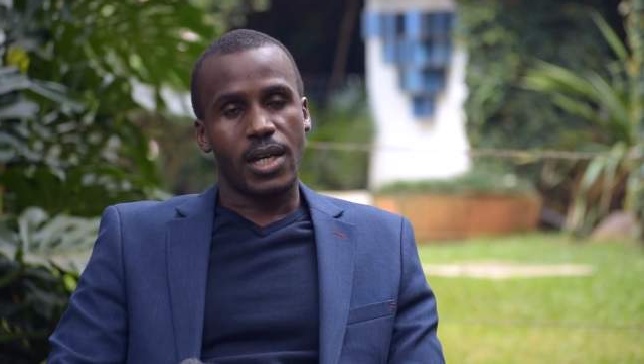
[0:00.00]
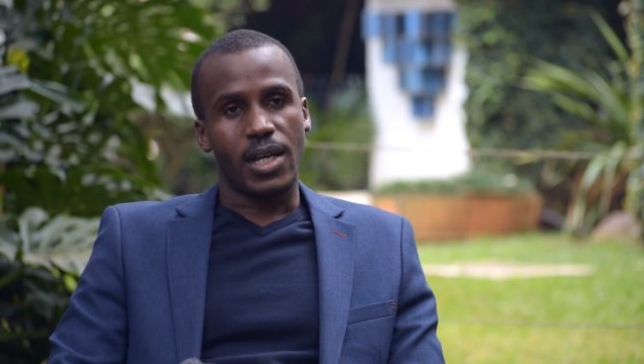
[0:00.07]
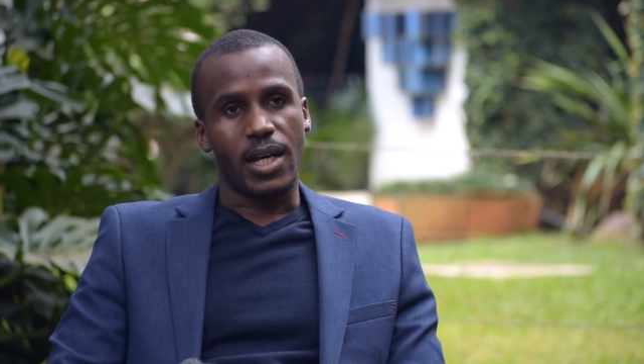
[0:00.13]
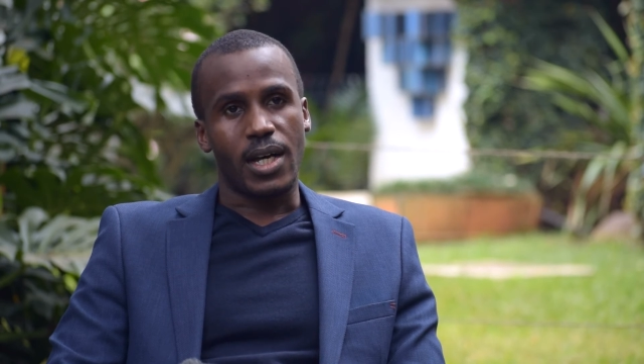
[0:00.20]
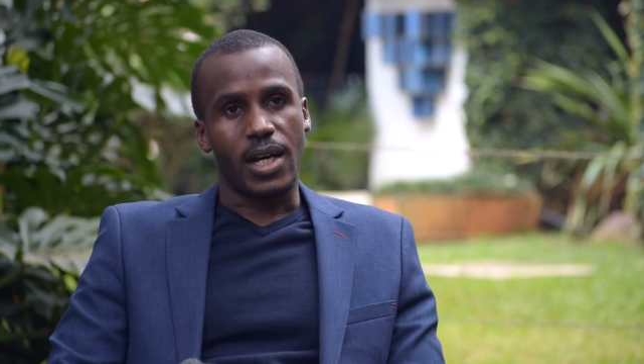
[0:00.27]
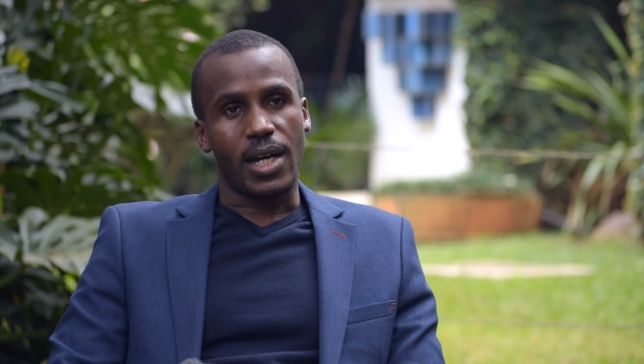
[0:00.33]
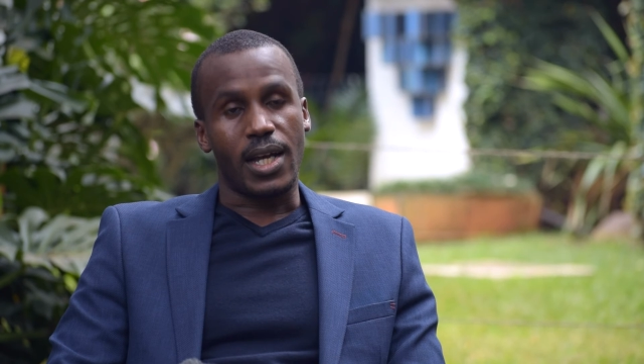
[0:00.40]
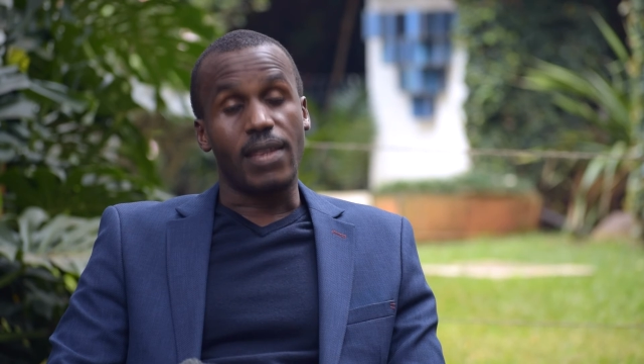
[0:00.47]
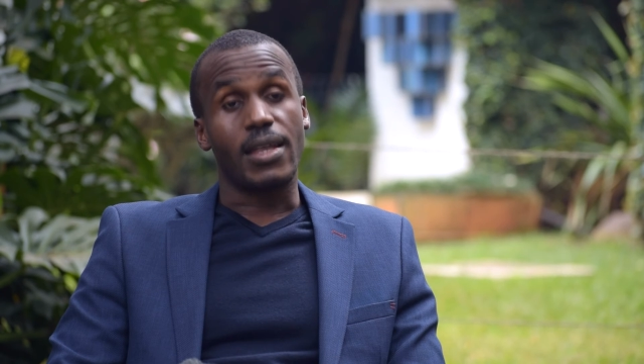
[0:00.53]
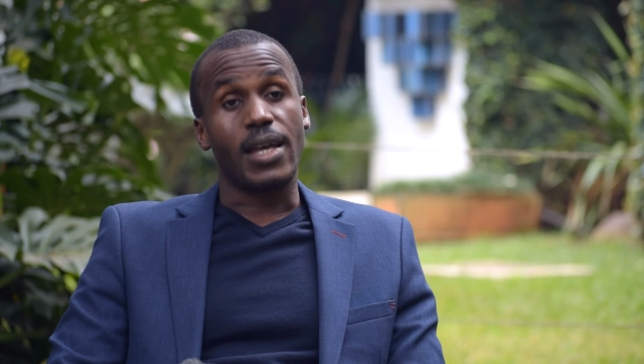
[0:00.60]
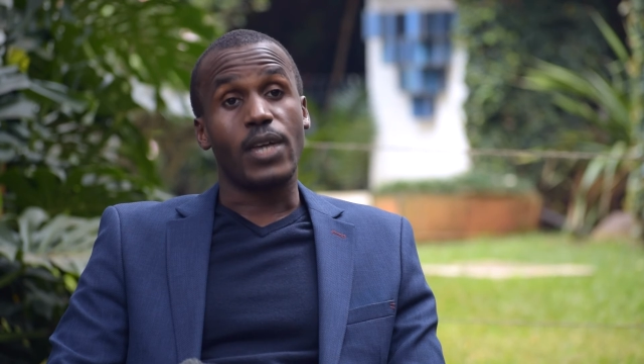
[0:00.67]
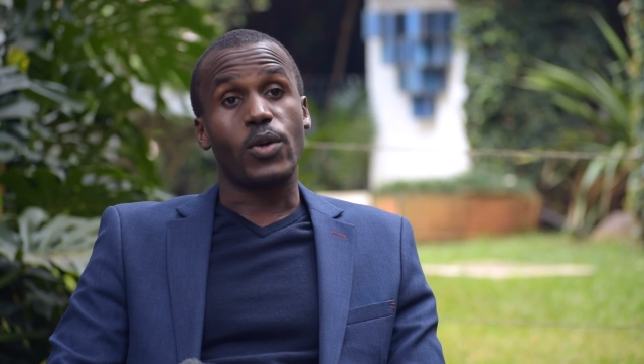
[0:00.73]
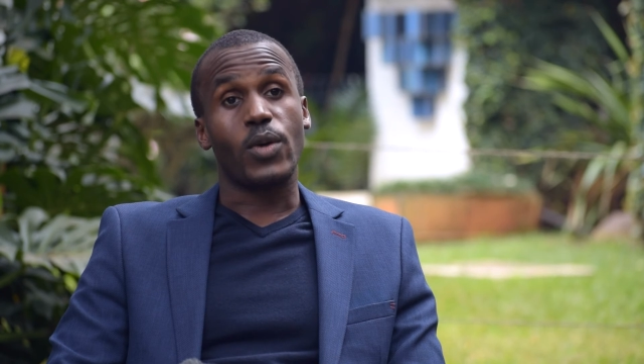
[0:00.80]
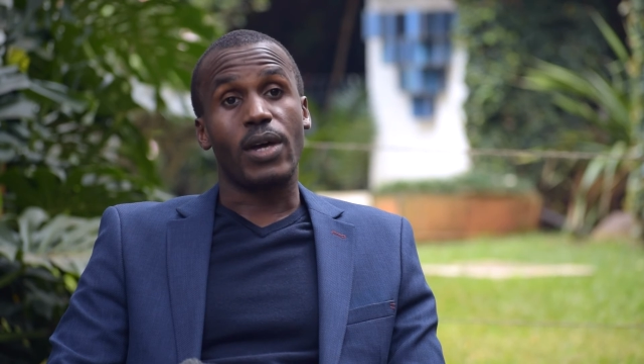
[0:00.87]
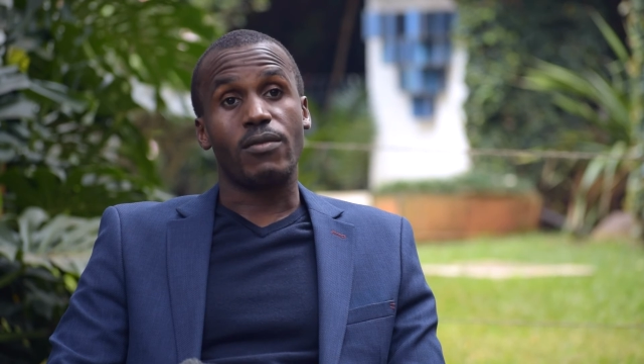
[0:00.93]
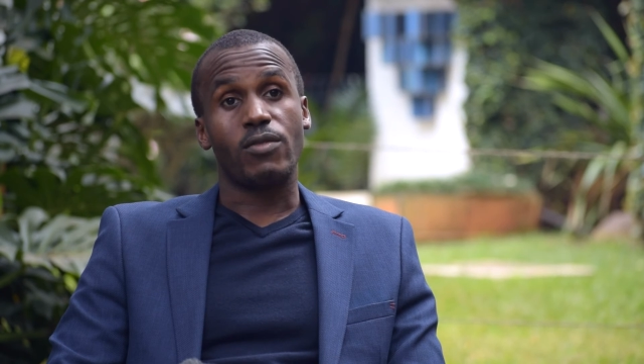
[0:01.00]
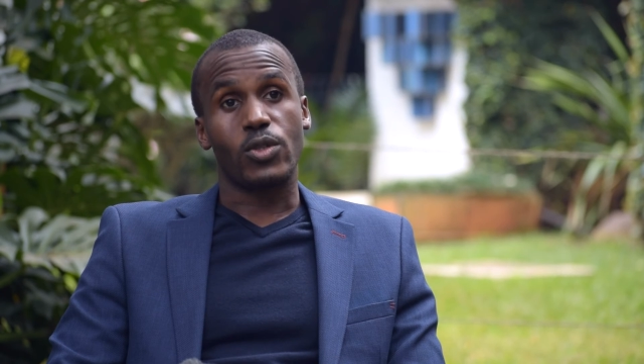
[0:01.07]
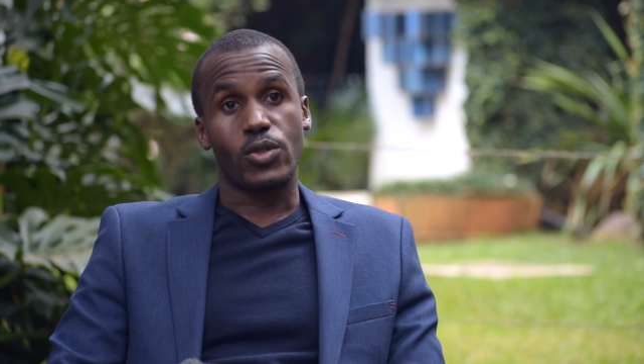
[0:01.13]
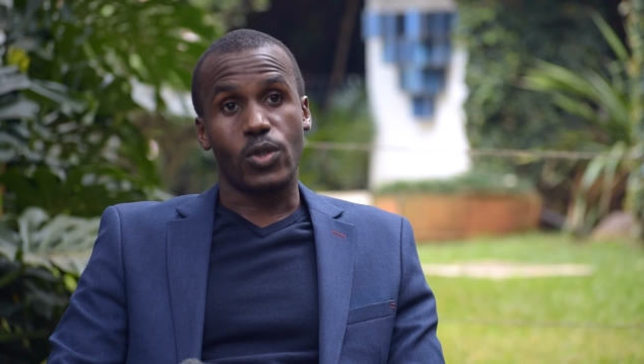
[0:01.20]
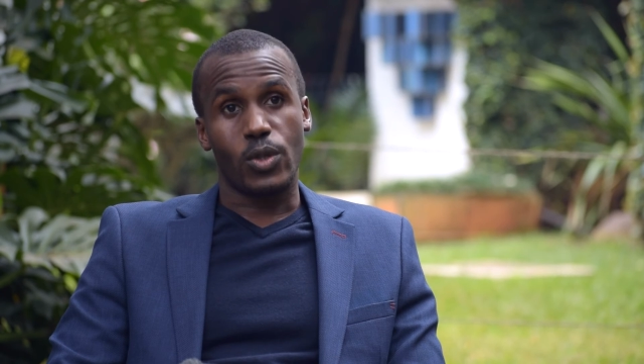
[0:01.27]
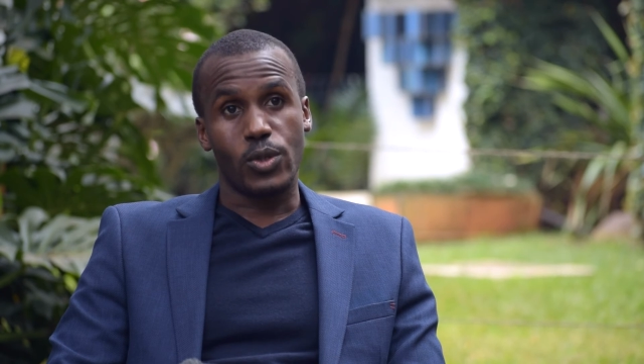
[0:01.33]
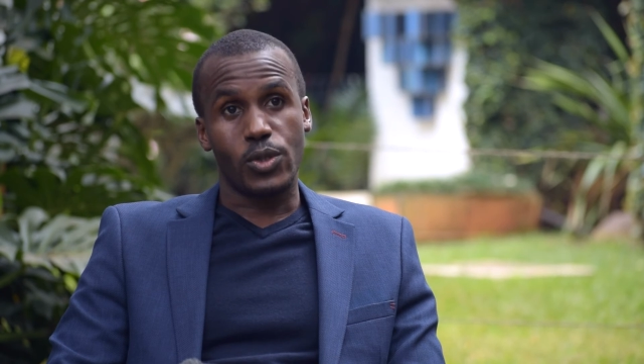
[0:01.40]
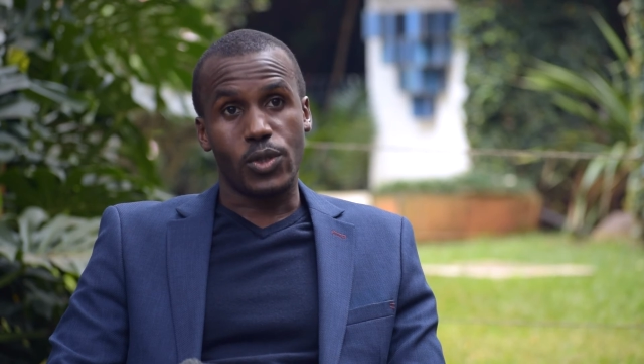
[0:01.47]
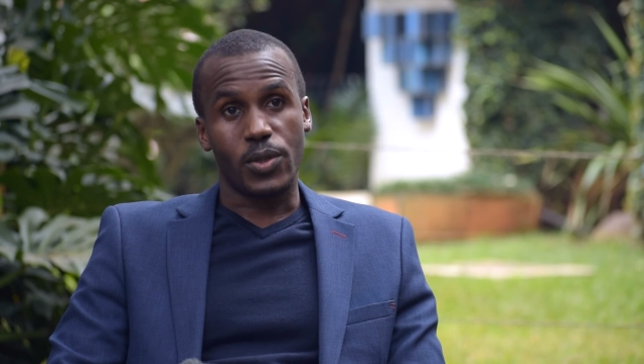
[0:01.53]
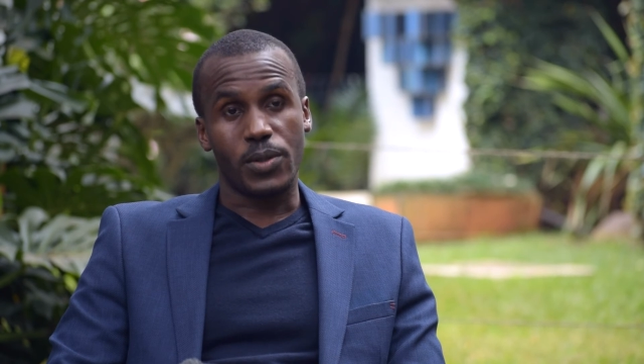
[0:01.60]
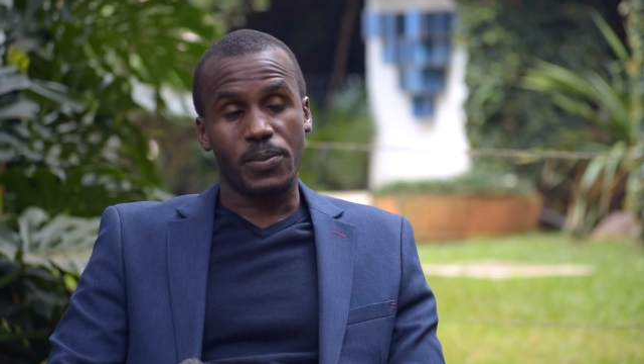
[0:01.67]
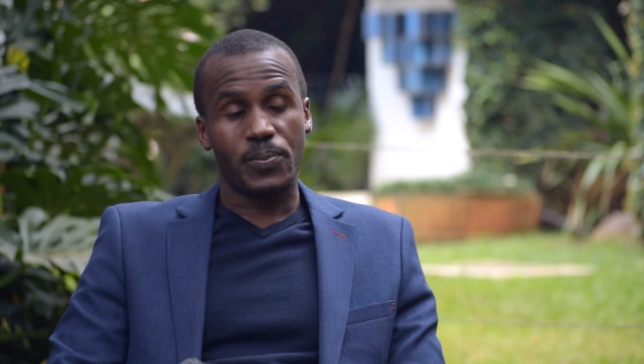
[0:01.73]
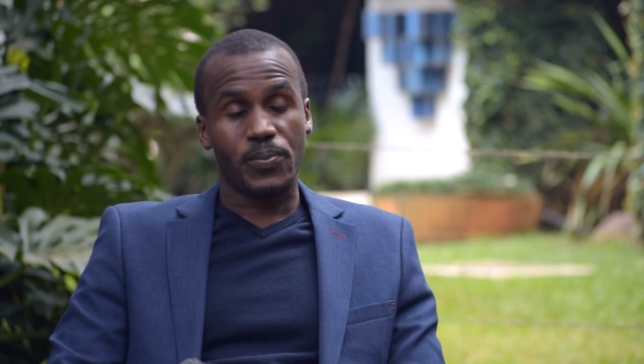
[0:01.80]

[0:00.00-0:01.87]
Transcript: and there you have your solution.